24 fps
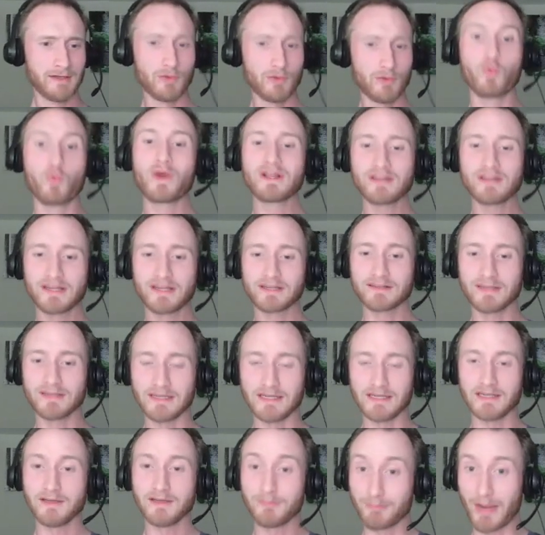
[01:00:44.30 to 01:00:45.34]

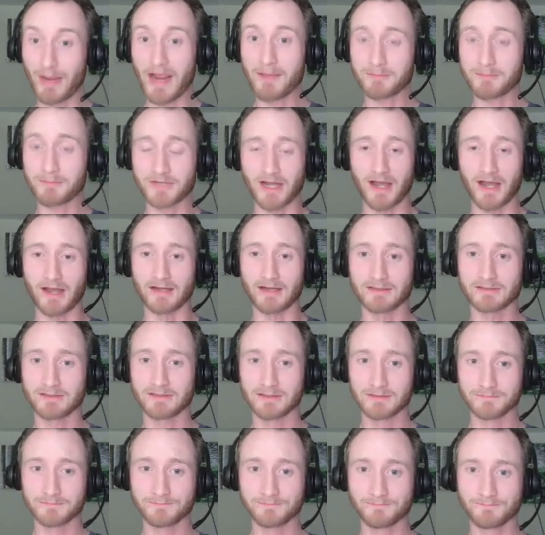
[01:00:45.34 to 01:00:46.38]
willingly baptized
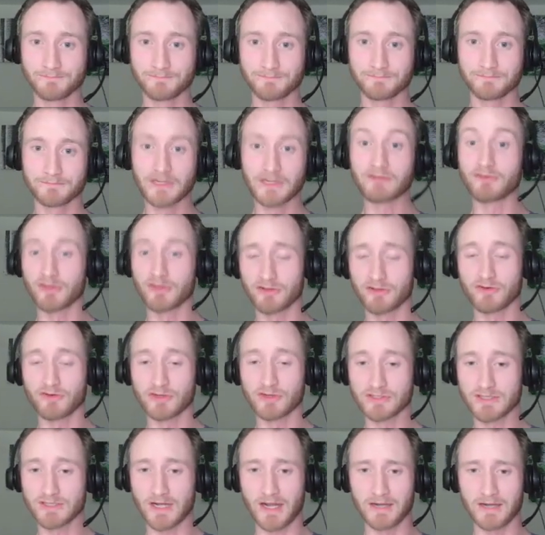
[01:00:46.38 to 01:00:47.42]
for the
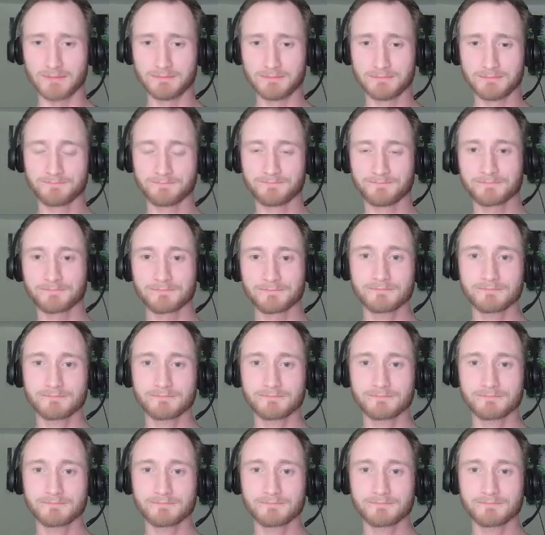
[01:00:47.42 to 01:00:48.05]
first time. Oh